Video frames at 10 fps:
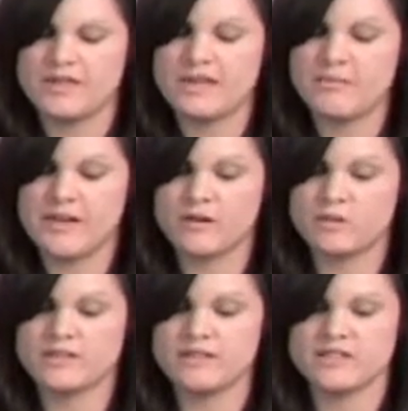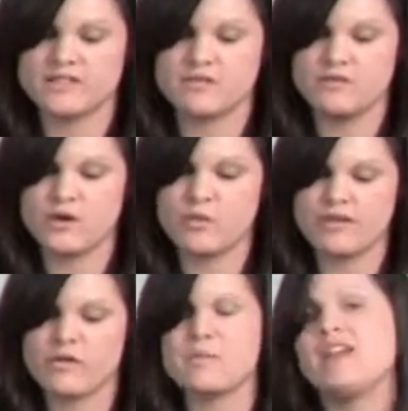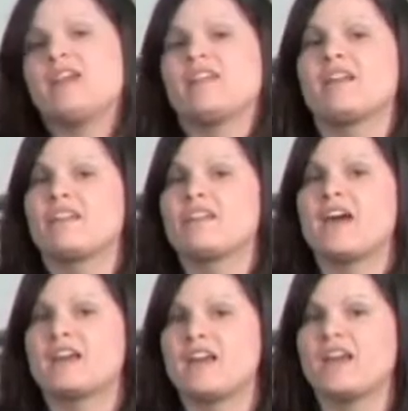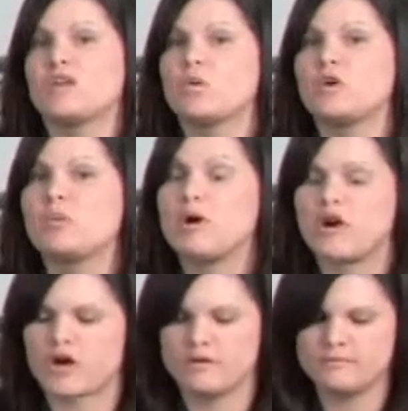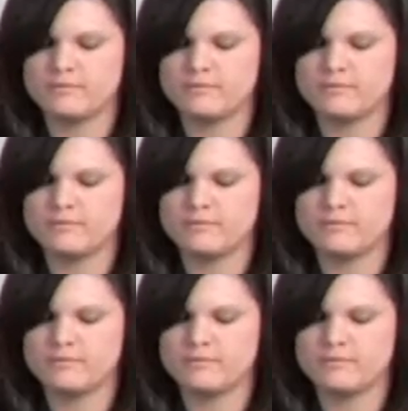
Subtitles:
Keep candles at least a foot away from anything that can or will burn.